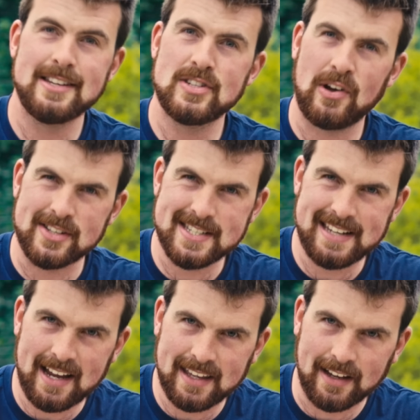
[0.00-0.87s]
start
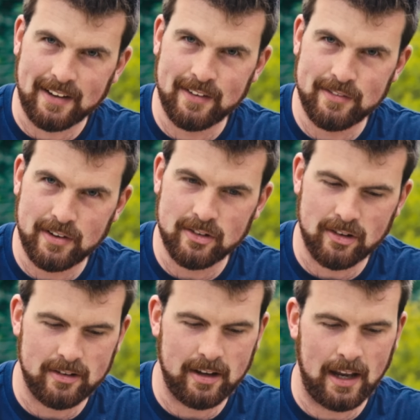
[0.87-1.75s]
stacking
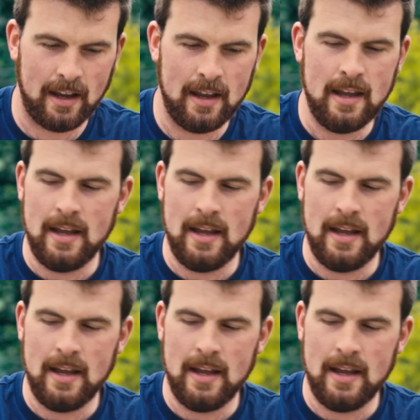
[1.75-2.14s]
functions here.